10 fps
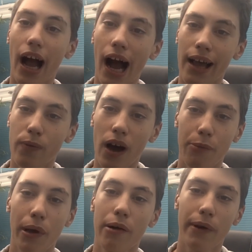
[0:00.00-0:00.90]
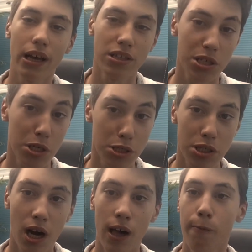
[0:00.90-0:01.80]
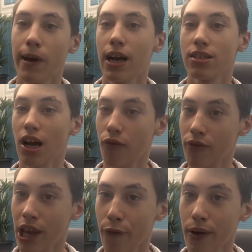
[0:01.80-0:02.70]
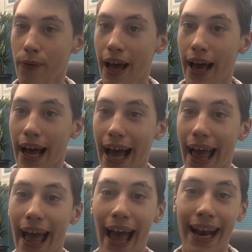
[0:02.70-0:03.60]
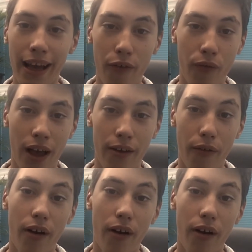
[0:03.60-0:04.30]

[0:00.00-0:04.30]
I might be a bit shy because I've never met any of my